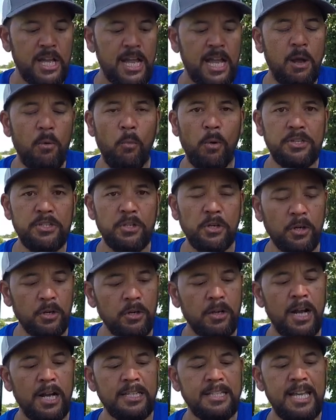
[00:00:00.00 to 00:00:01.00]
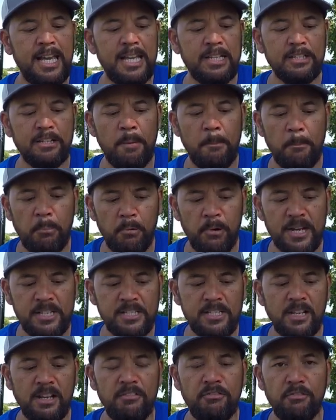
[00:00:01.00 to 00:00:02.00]
And when you're, again,
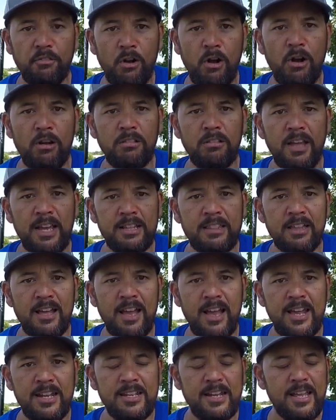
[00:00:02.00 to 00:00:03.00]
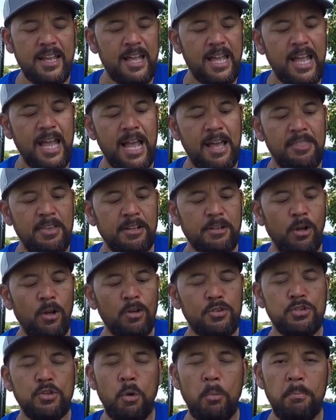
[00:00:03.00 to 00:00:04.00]
compressing a frog like that, and then
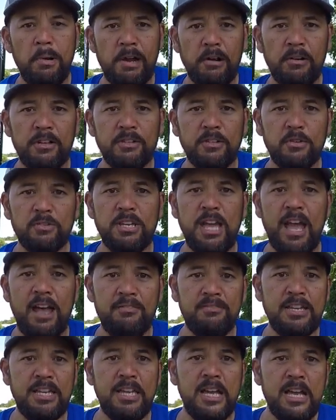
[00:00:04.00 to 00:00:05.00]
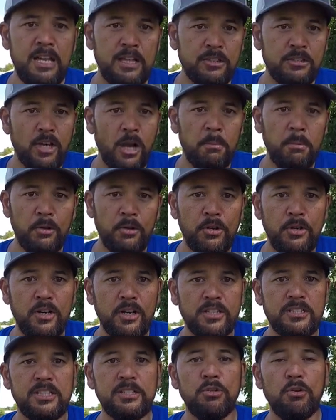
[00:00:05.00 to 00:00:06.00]
also burying those heavy double
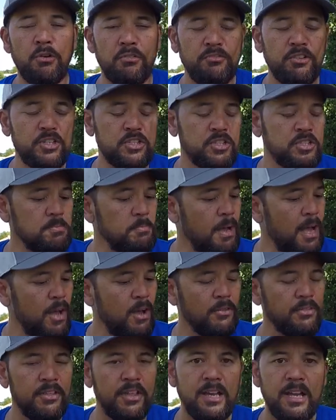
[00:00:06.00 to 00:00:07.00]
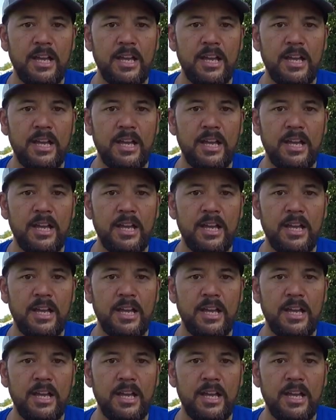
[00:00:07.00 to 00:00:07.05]
hooks into a fish's mouth,